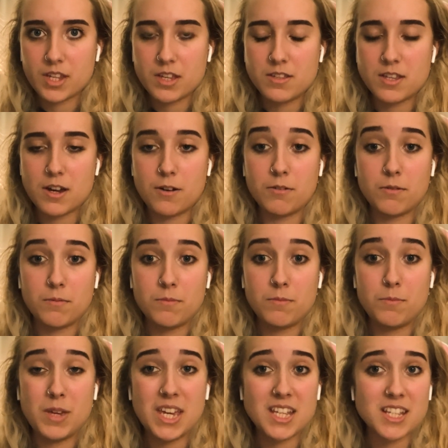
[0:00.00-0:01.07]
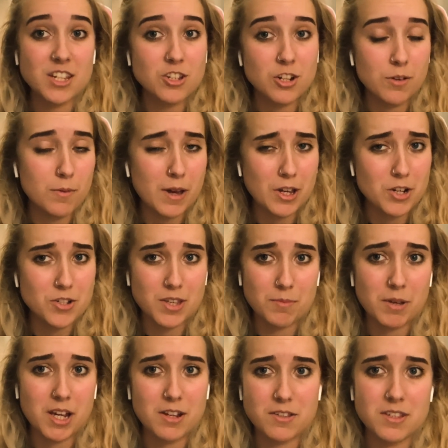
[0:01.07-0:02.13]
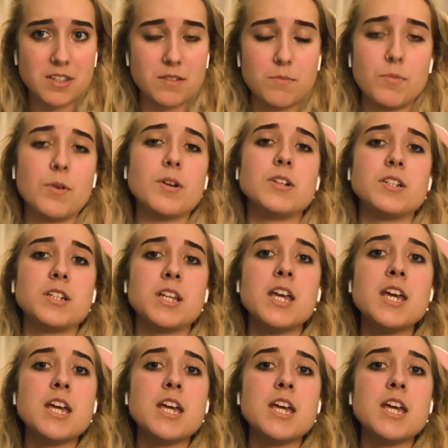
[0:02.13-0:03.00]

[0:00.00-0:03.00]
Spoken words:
So being intentional about your subtitles is important.